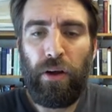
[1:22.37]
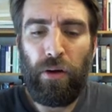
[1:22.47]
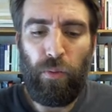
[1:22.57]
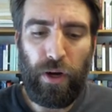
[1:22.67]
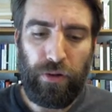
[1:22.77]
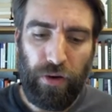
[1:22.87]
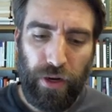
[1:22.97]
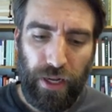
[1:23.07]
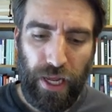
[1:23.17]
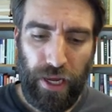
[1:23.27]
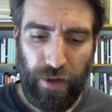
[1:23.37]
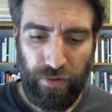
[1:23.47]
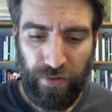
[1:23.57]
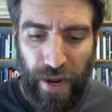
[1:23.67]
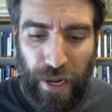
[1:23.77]
Well, during the
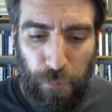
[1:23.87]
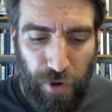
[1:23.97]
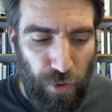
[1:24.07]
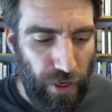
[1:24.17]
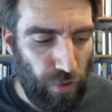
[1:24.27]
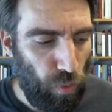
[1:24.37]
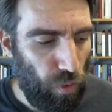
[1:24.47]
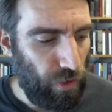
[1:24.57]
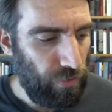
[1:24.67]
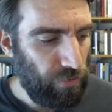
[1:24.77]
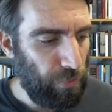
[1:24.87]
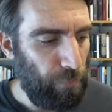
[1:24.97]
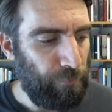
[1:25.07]
Second Punic Wars,